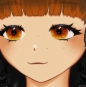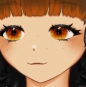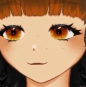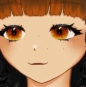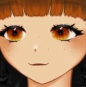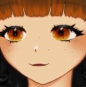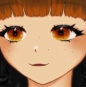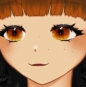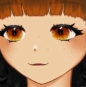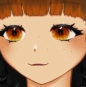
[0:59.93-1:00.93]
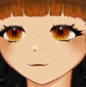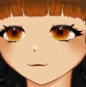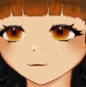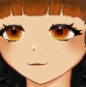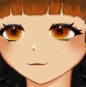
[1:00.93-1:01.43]
But somewhere,
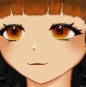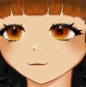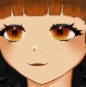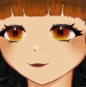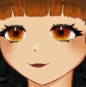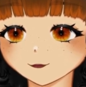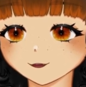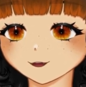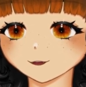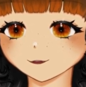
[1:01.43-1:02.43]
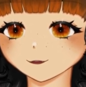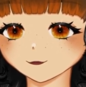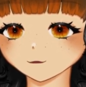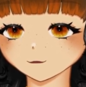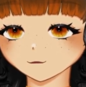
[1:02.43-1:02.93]
he held a
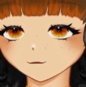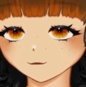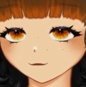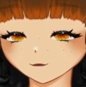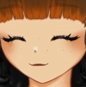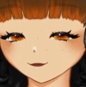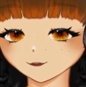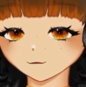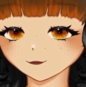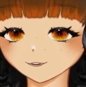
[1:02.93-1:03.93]
glimmer of hope that he'd meet